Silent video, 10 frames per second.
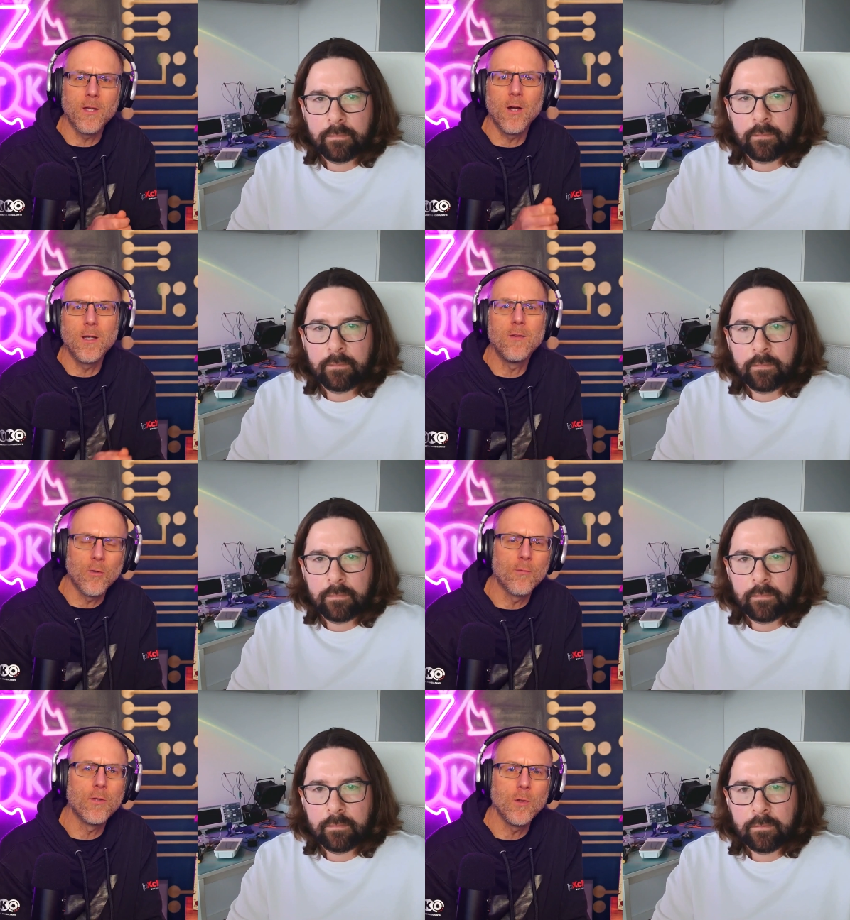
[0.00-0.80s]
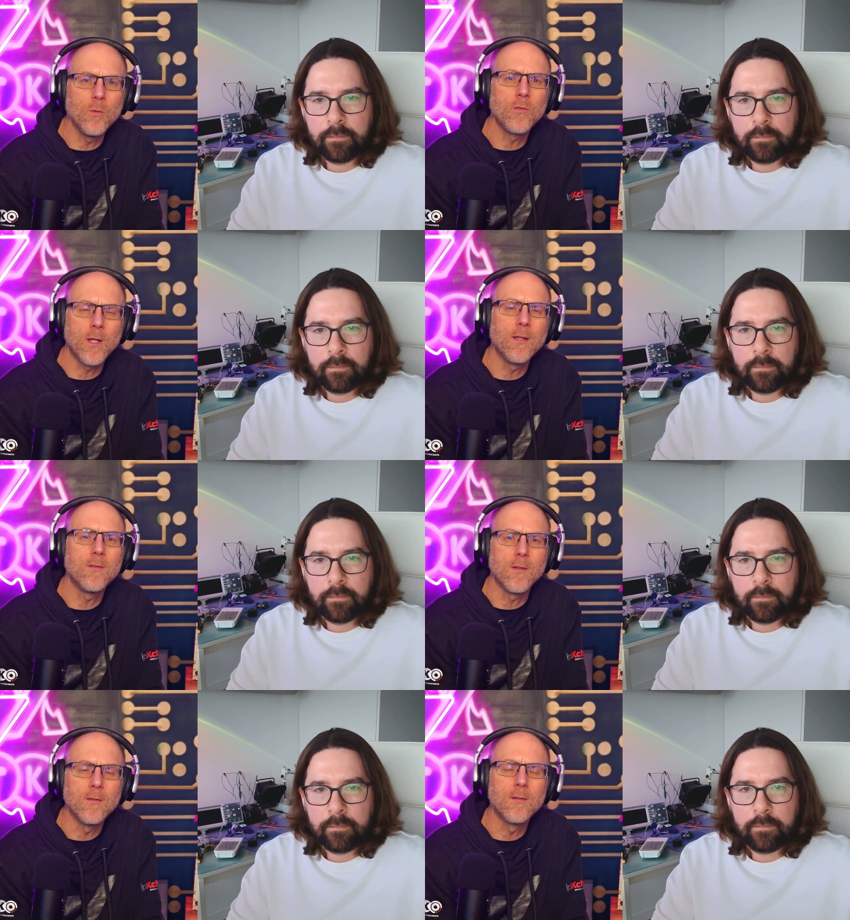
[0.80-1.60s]
Speaker 1: kinds of use
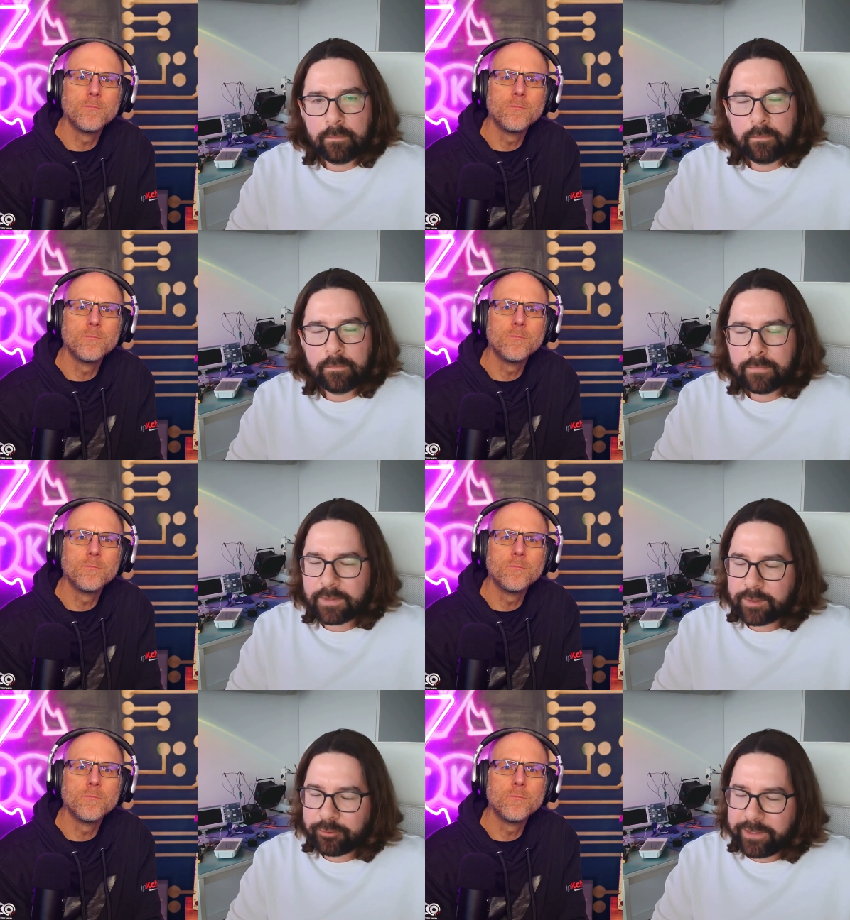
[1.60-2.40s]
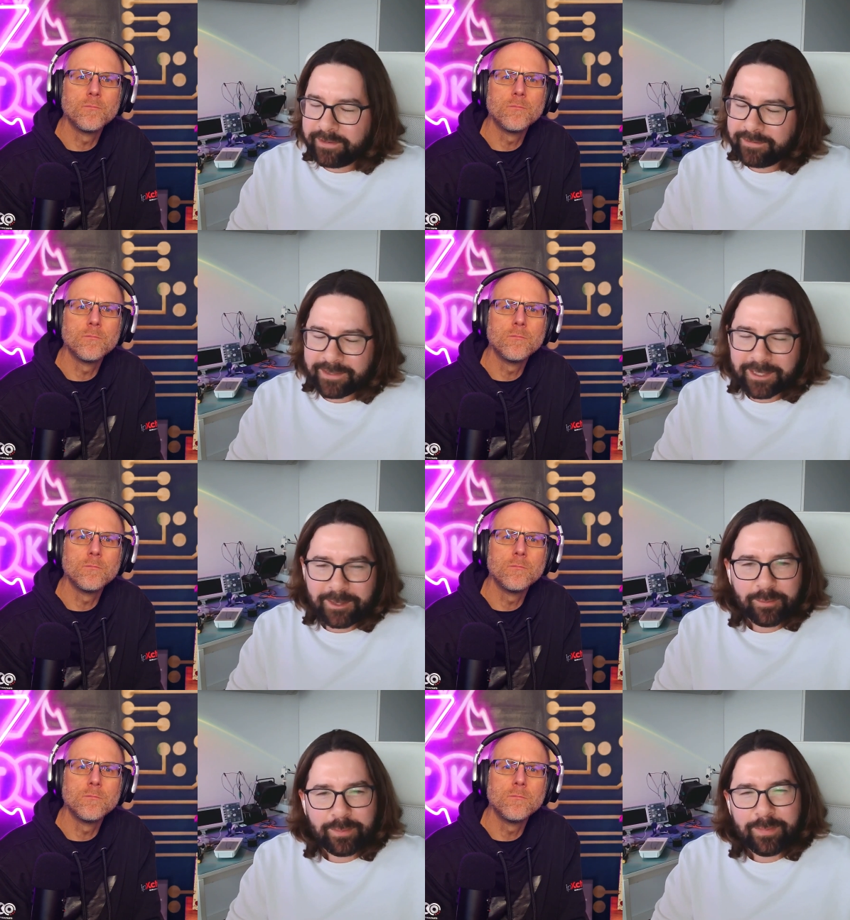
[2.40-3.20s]
cases?
Speaker 2: Sorry,
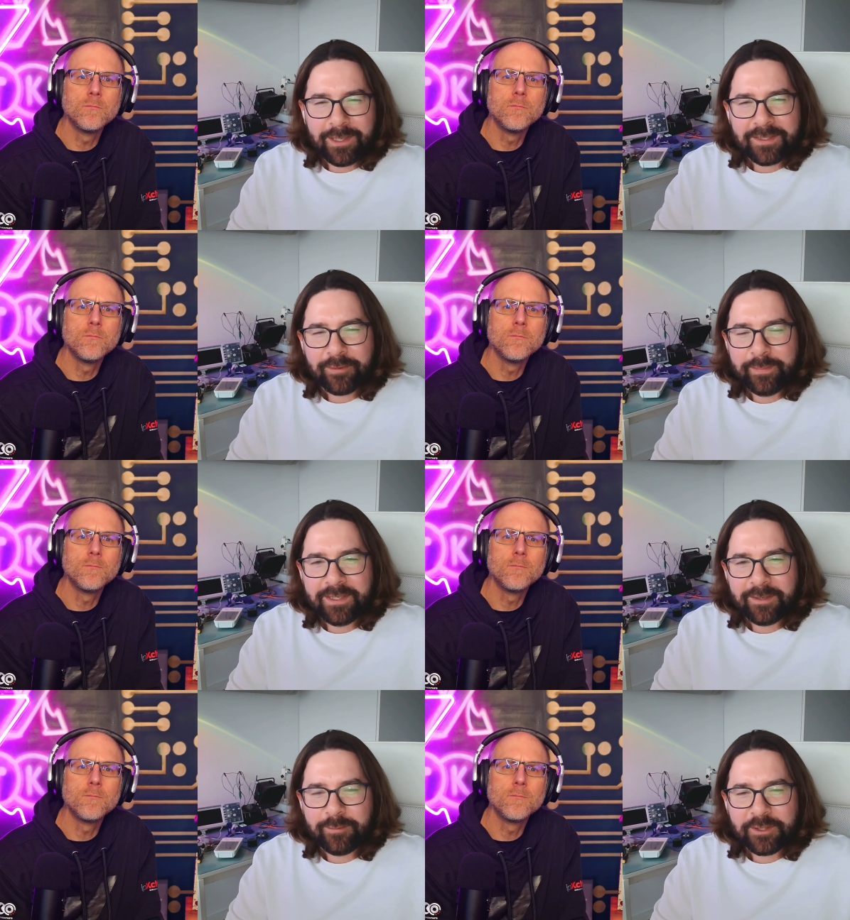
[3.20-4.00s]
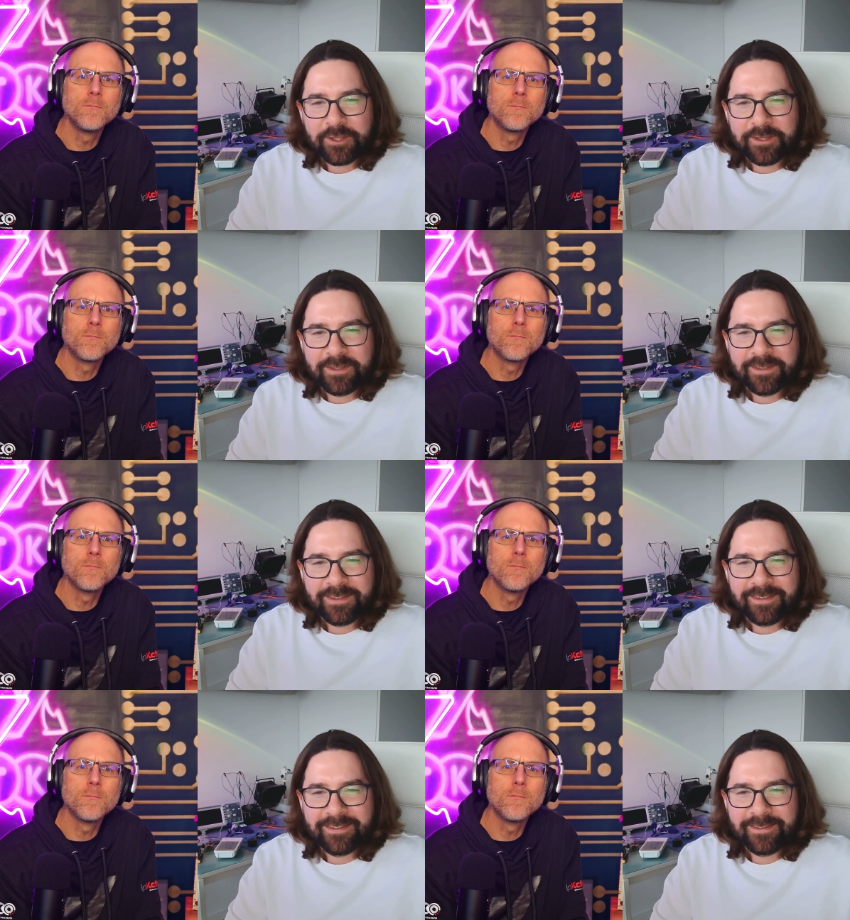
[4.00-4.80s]
can you please repeat the question?
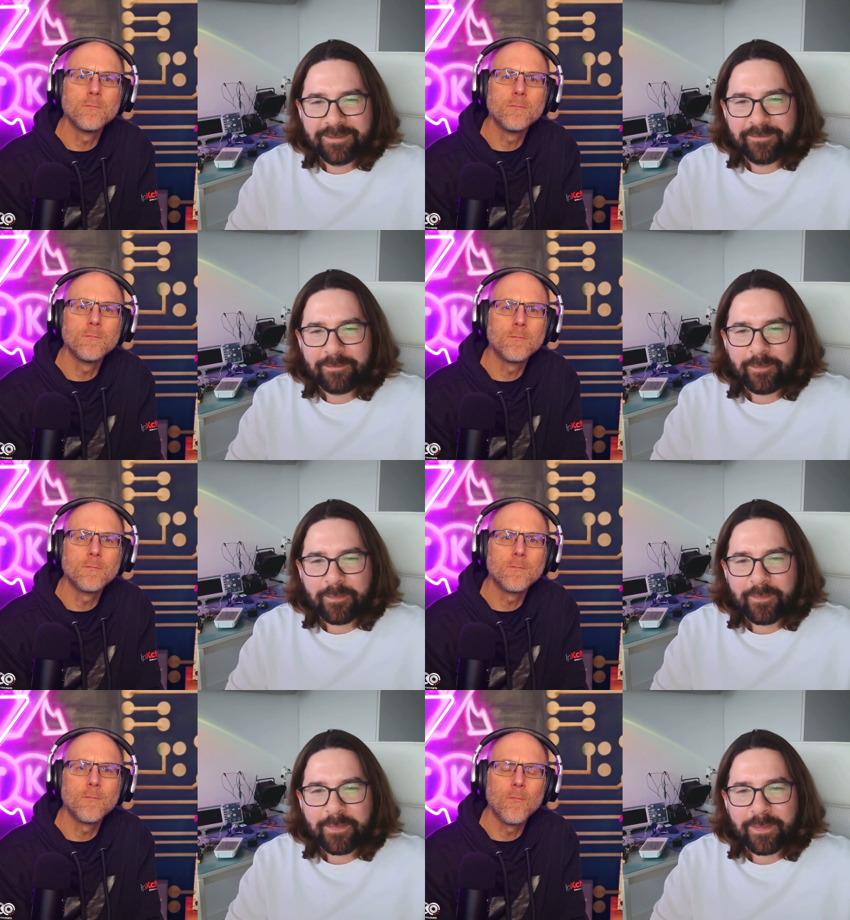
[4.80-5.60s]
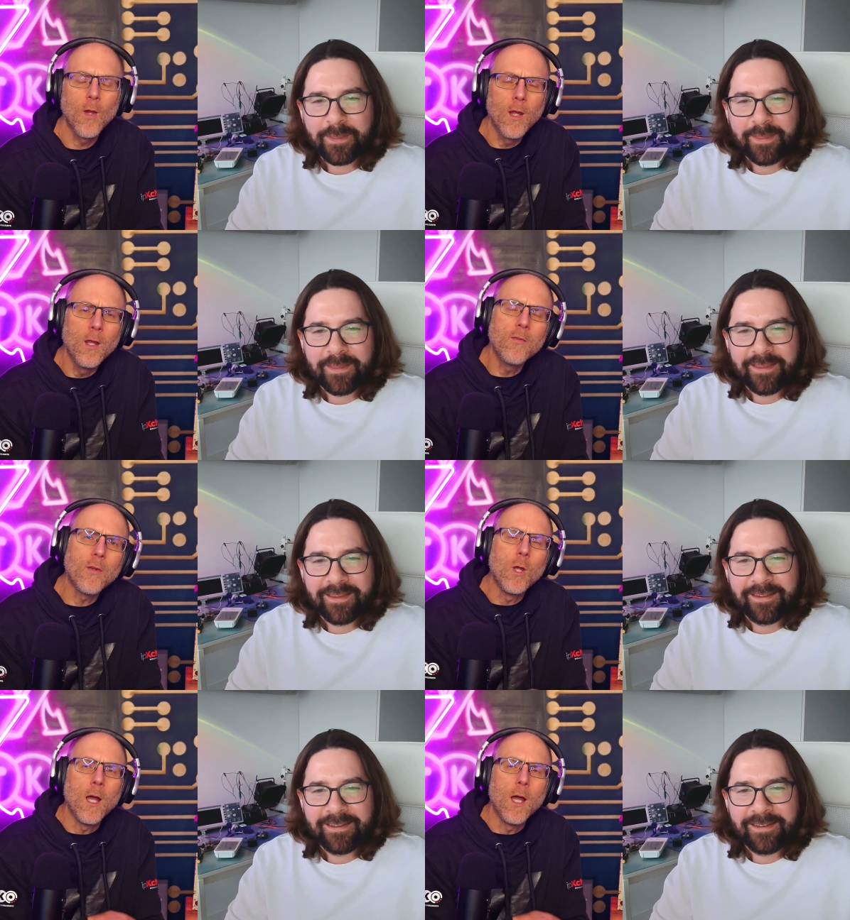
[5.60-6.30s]
Speaker 1: So